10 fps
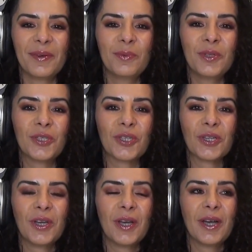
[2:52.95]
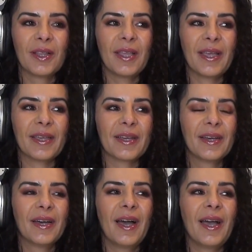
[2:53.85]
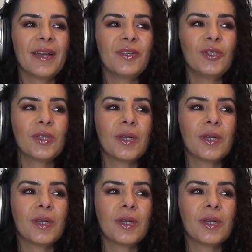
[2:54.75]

Which, like, I got choked